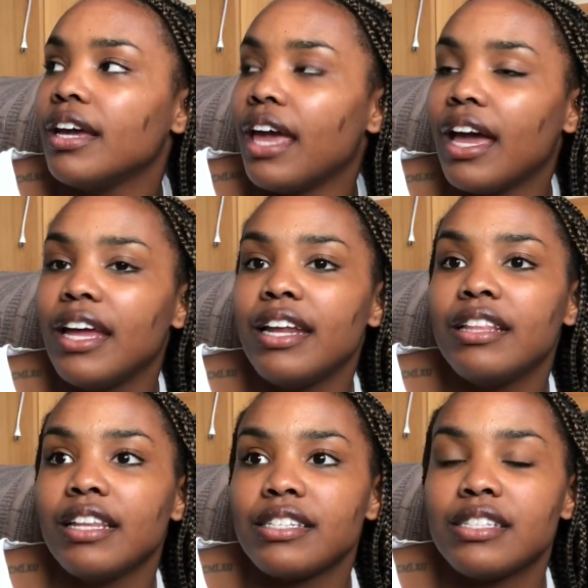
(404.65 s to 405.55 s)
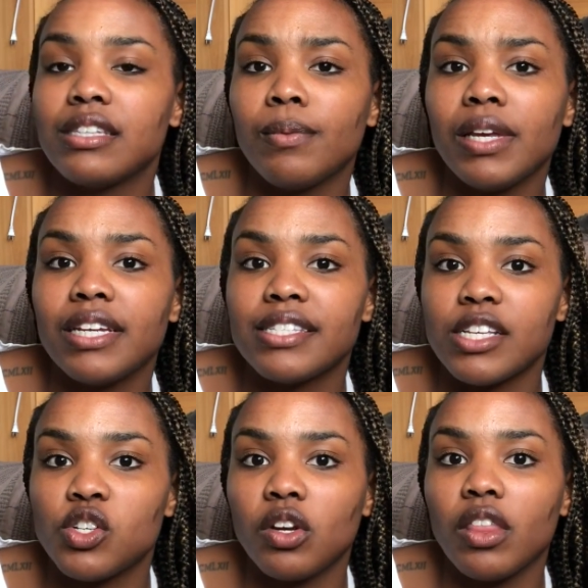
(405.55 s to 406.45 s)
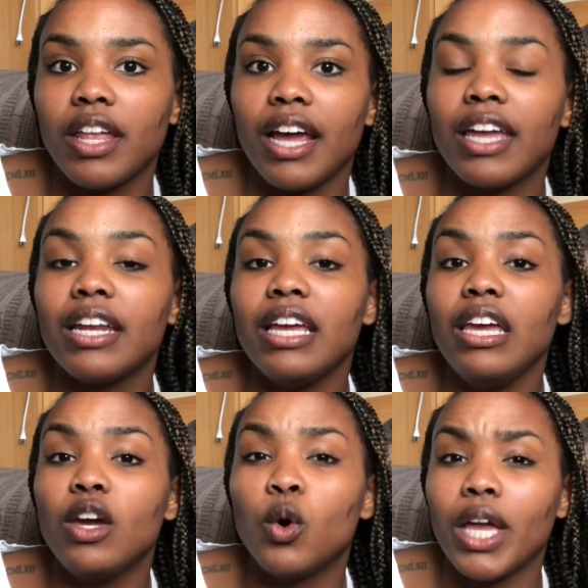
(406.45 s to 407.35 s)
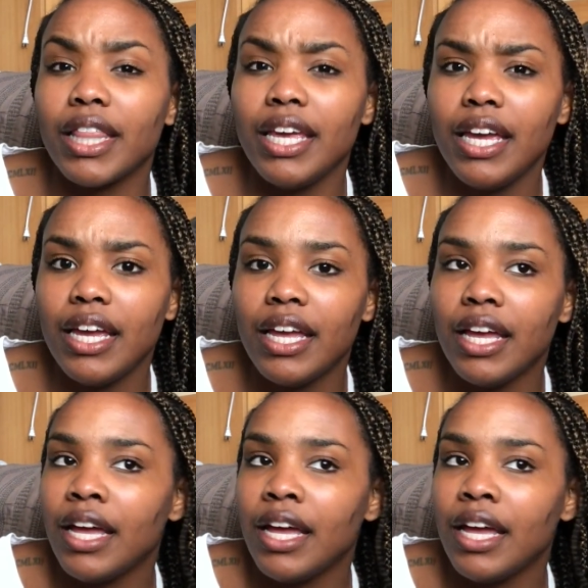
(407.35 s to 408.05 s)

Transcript: again unless it's something essential that I can eat quickly.